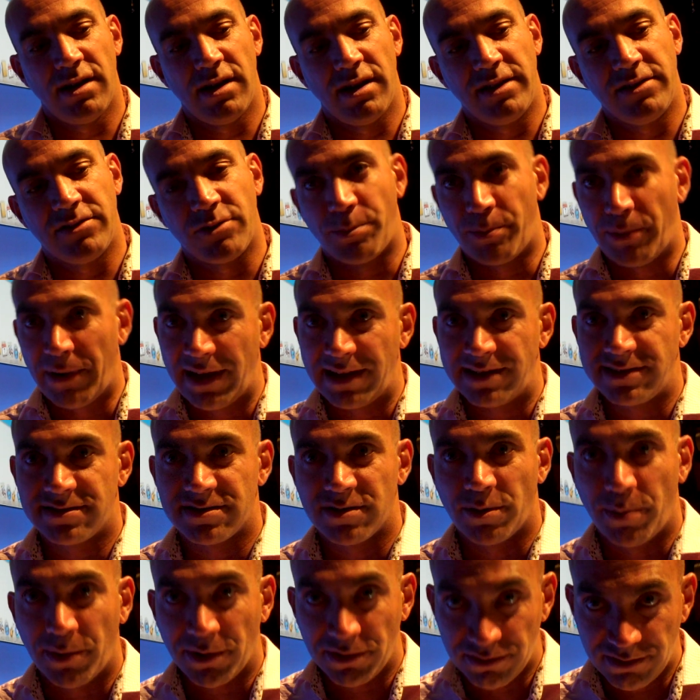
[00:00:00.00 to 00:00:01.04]
enterprise
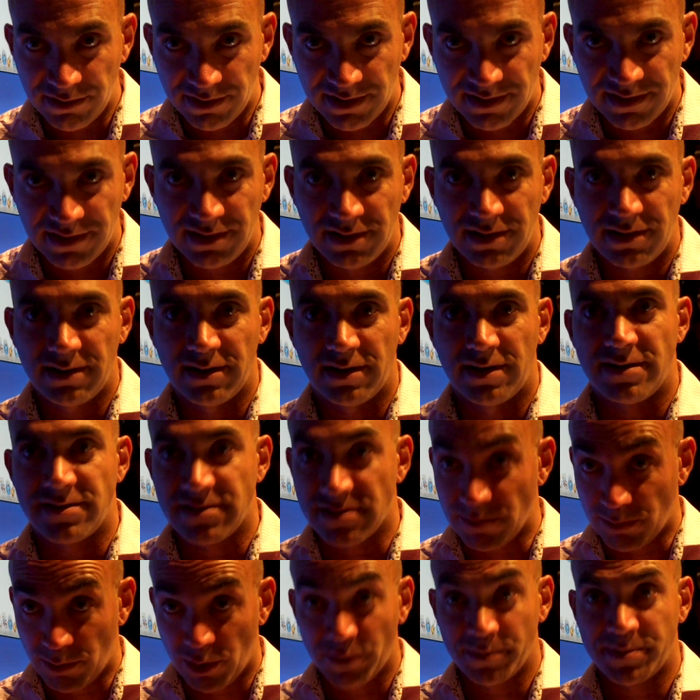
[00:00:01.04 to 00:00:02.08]
opportunity and
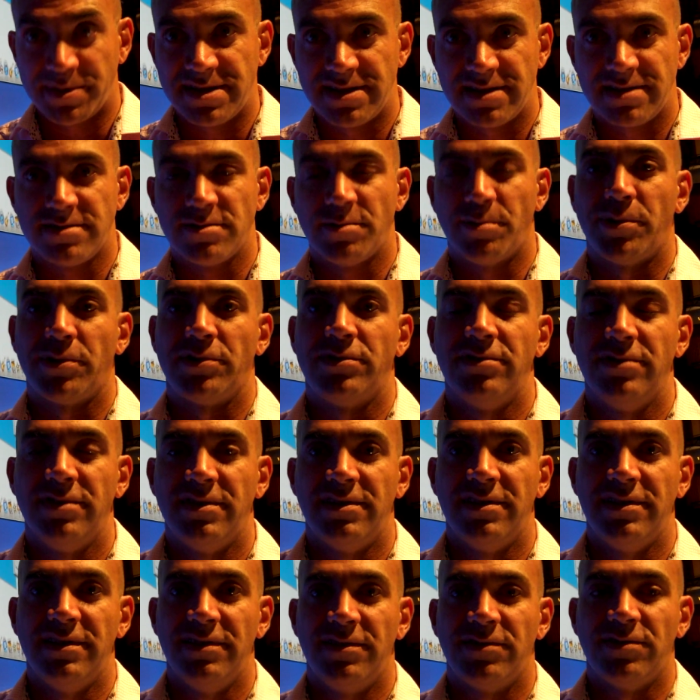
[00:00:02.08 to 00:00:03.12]
small business
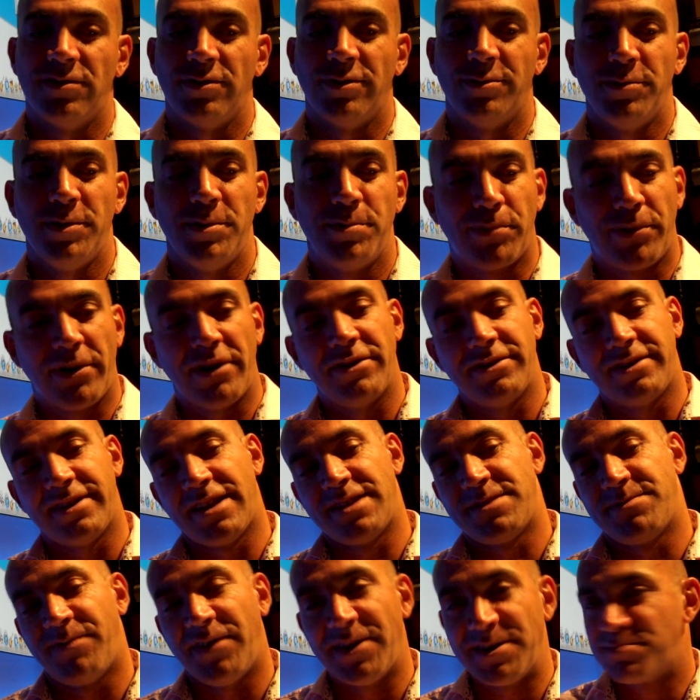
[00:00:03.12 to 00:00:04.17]
opportunity. Mm-hmm. So we
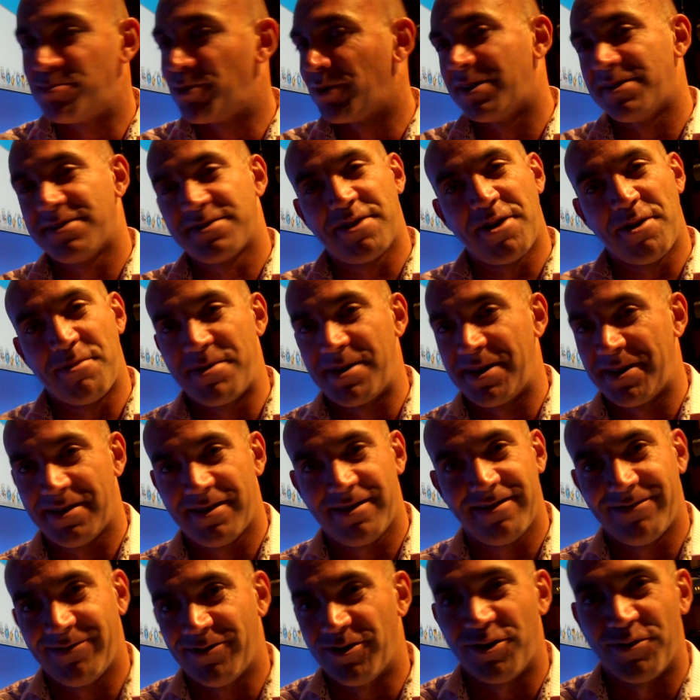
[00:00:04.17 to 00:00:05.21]
prioritize. Facebook is coming,
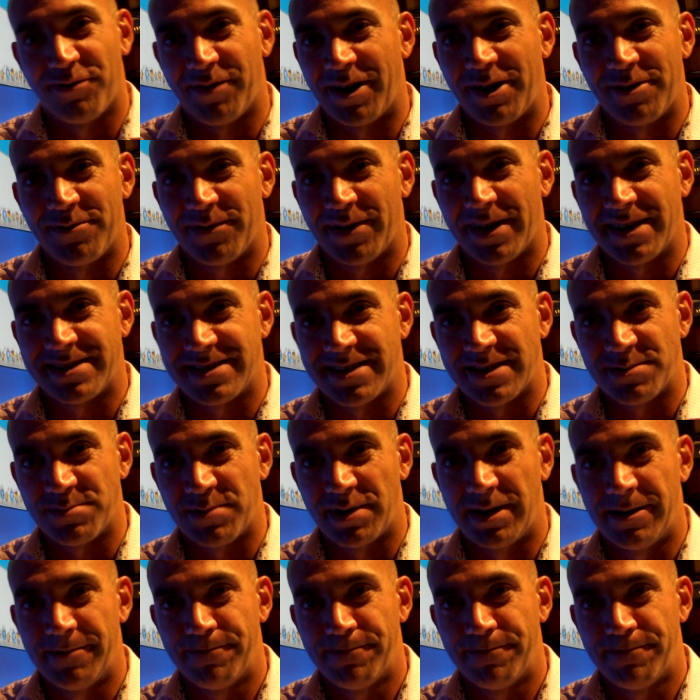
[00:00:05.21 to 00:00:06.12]
mm-hmm. very fast as well.